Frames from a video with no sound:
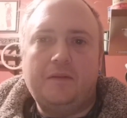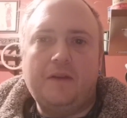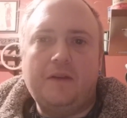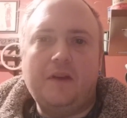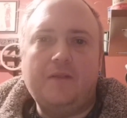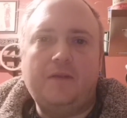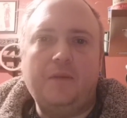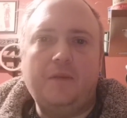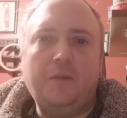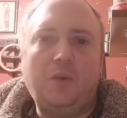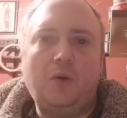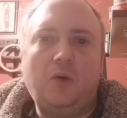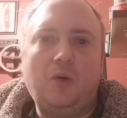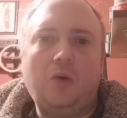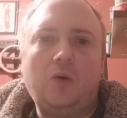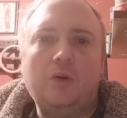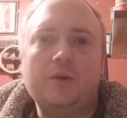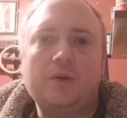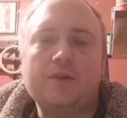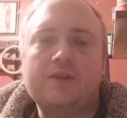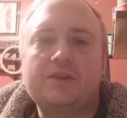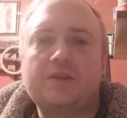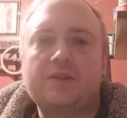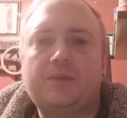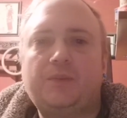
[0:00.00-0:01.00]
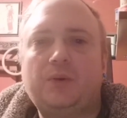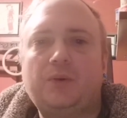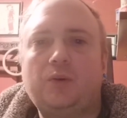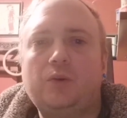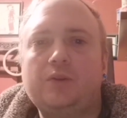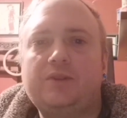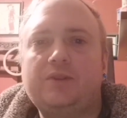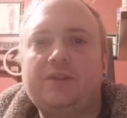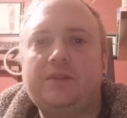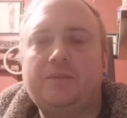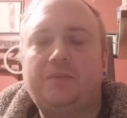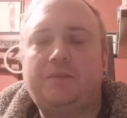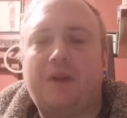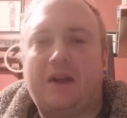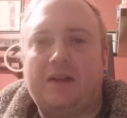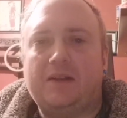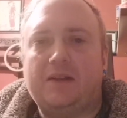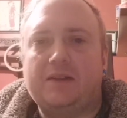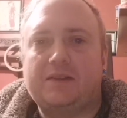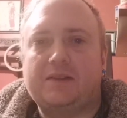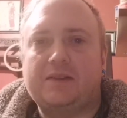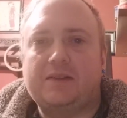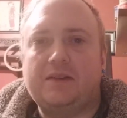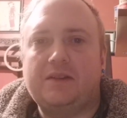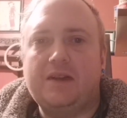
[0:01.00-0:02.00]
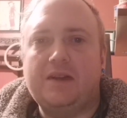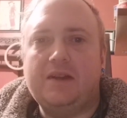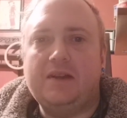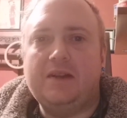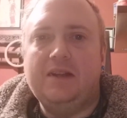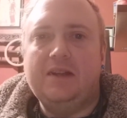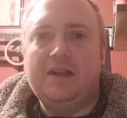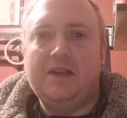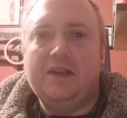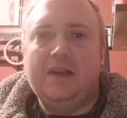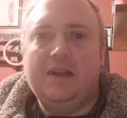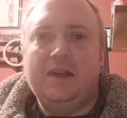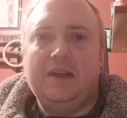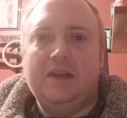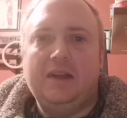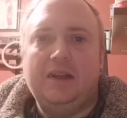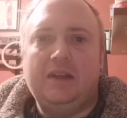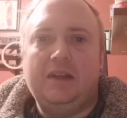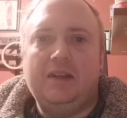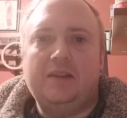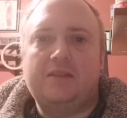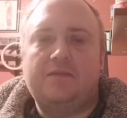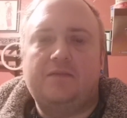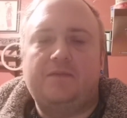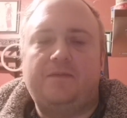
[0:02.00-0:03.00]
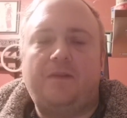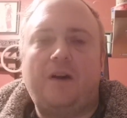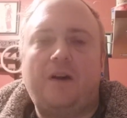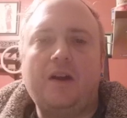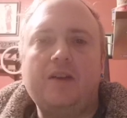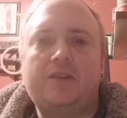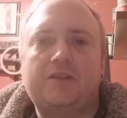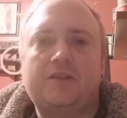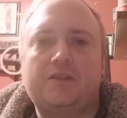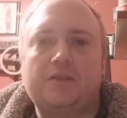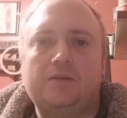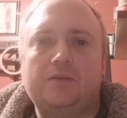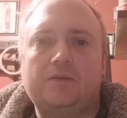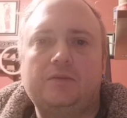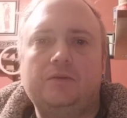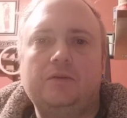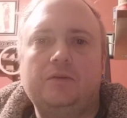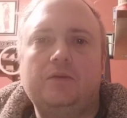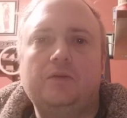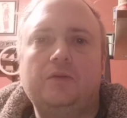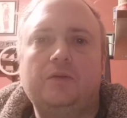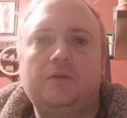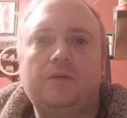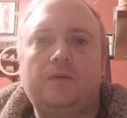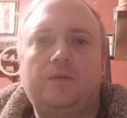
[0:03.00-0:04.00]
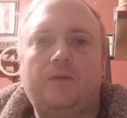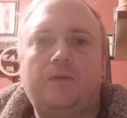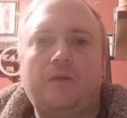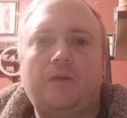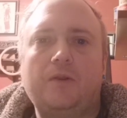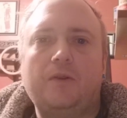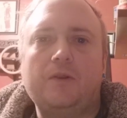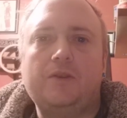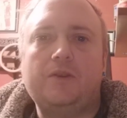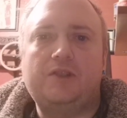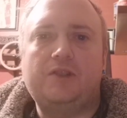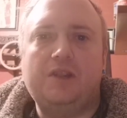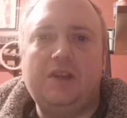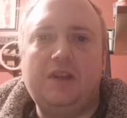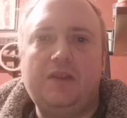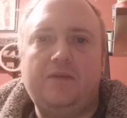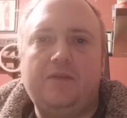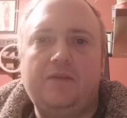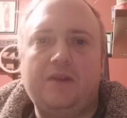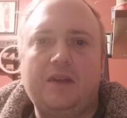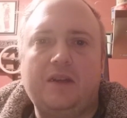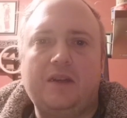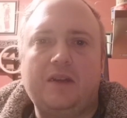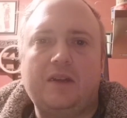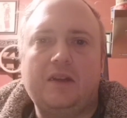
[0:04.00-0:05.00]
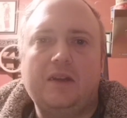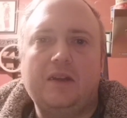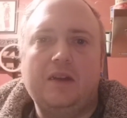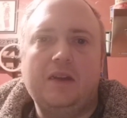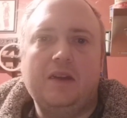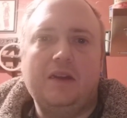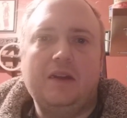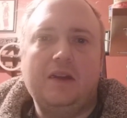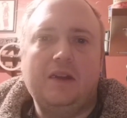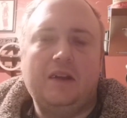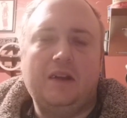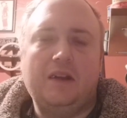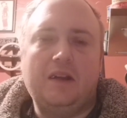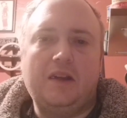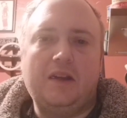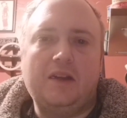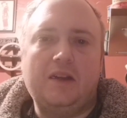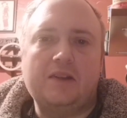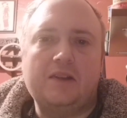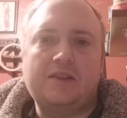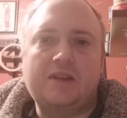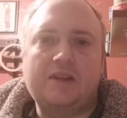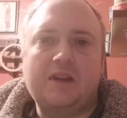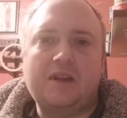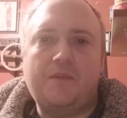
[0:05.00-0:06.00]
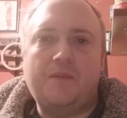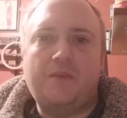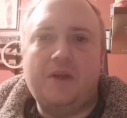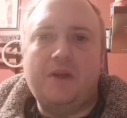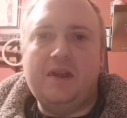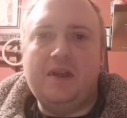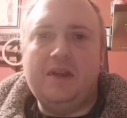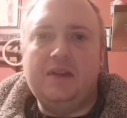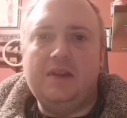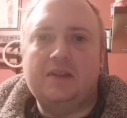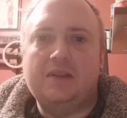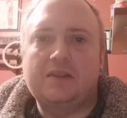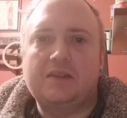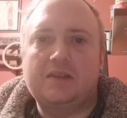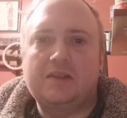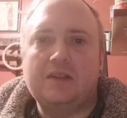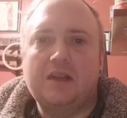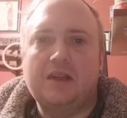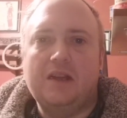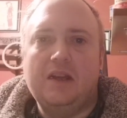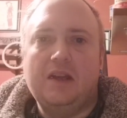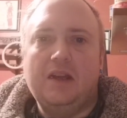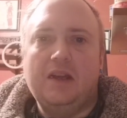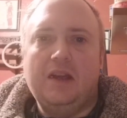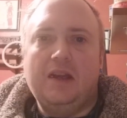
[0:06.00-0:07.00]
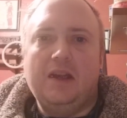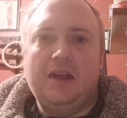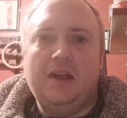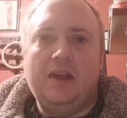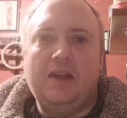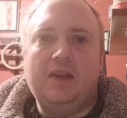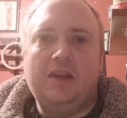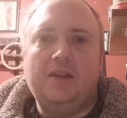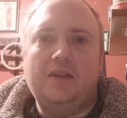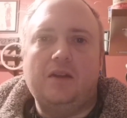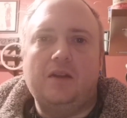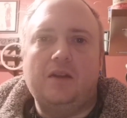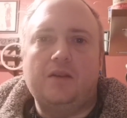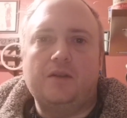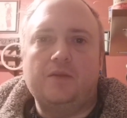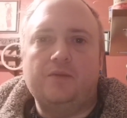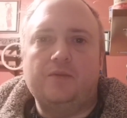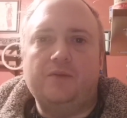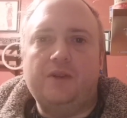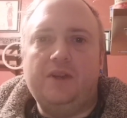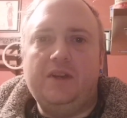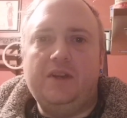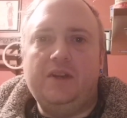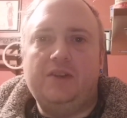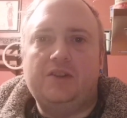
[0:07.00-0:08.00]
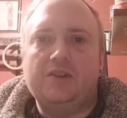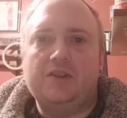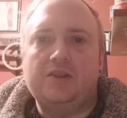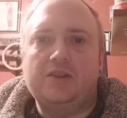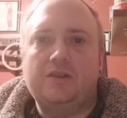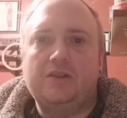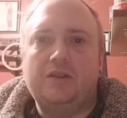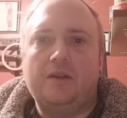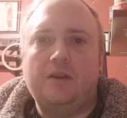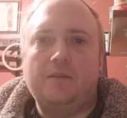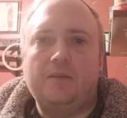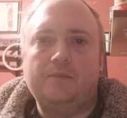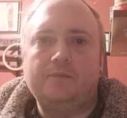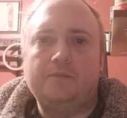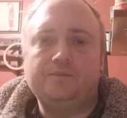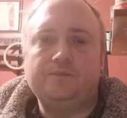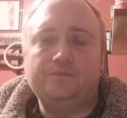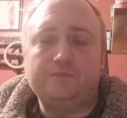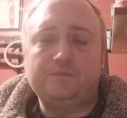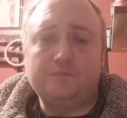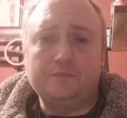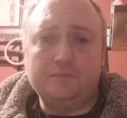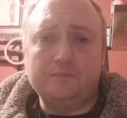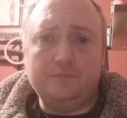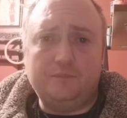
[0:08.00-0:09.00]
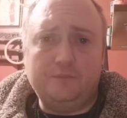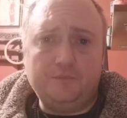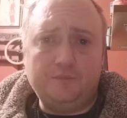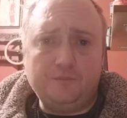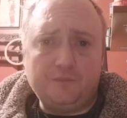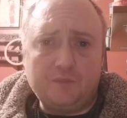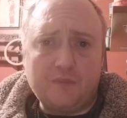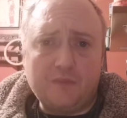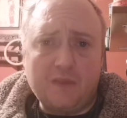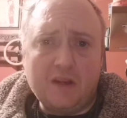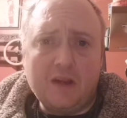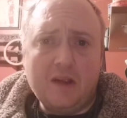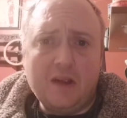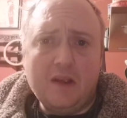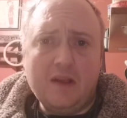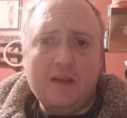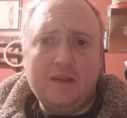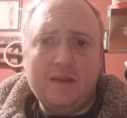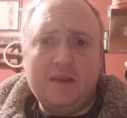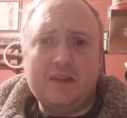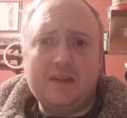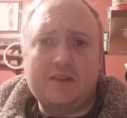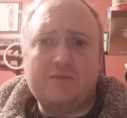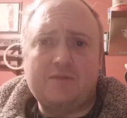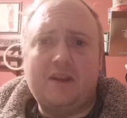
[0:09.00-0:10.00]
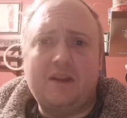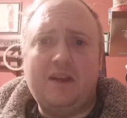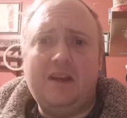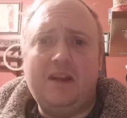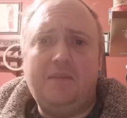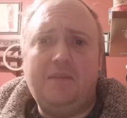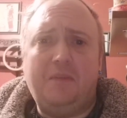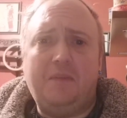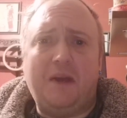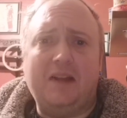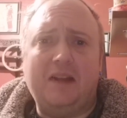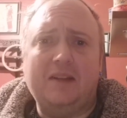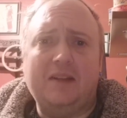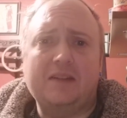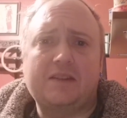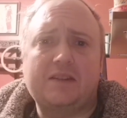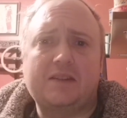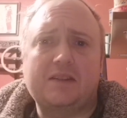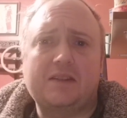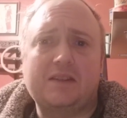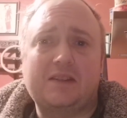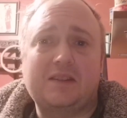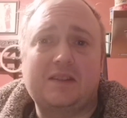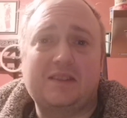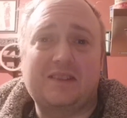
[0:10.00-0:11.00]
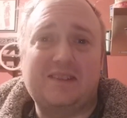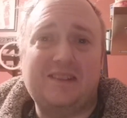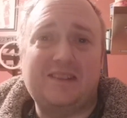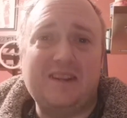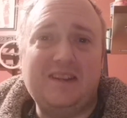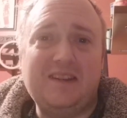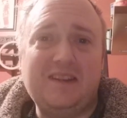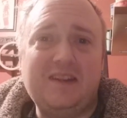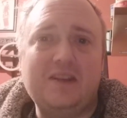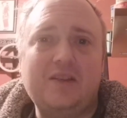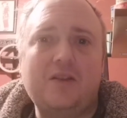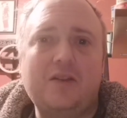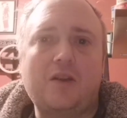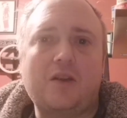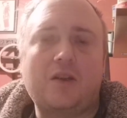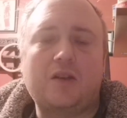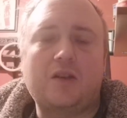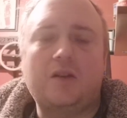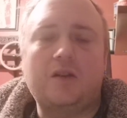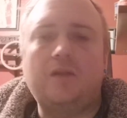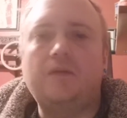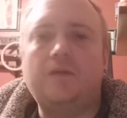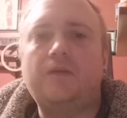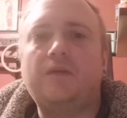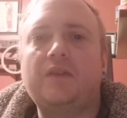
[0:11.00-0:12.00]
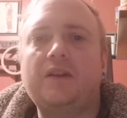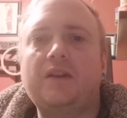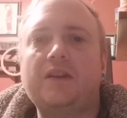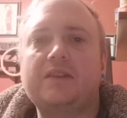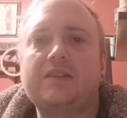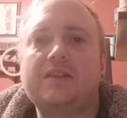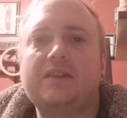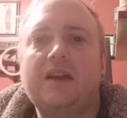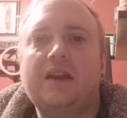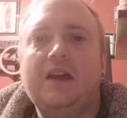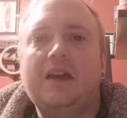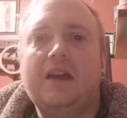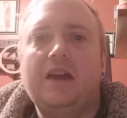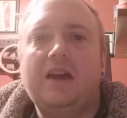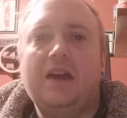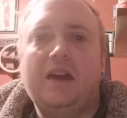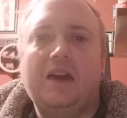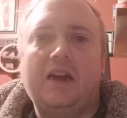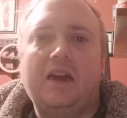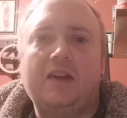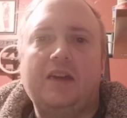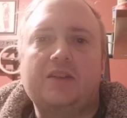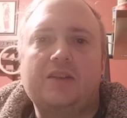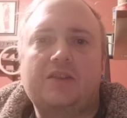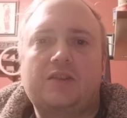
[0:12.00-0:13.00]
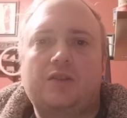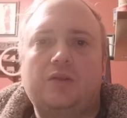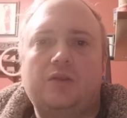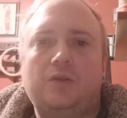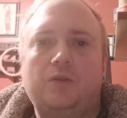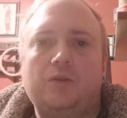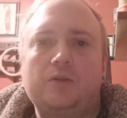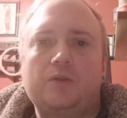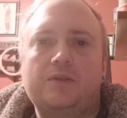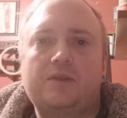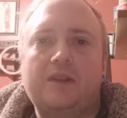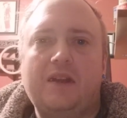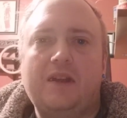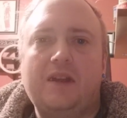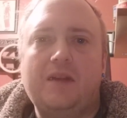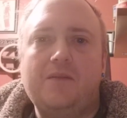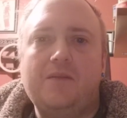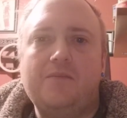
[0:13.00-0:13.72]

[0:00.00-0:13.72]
Furthermore, supporting Palestine is vital for achieving lasting peace in the region. The Israeli-Palestinian conflict has caused